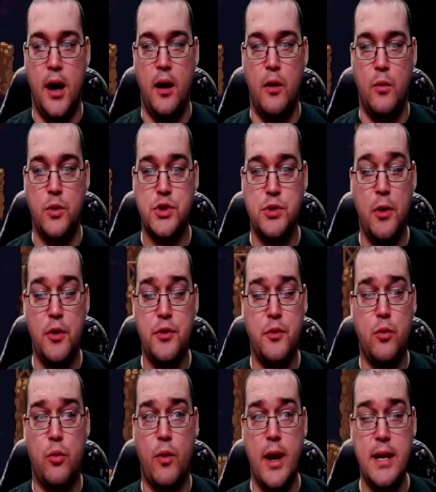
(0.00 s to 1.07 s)
Which are both
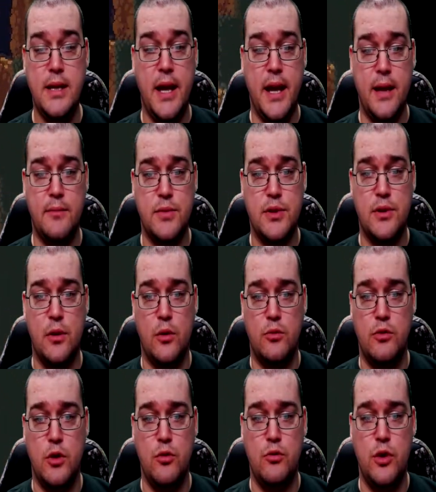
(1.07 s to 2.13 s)
great games, so
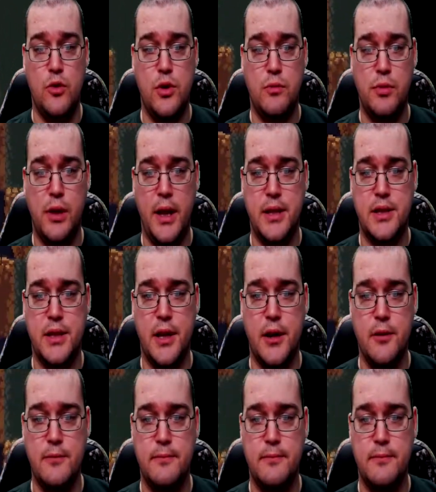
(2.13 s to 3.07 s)
no complaints there.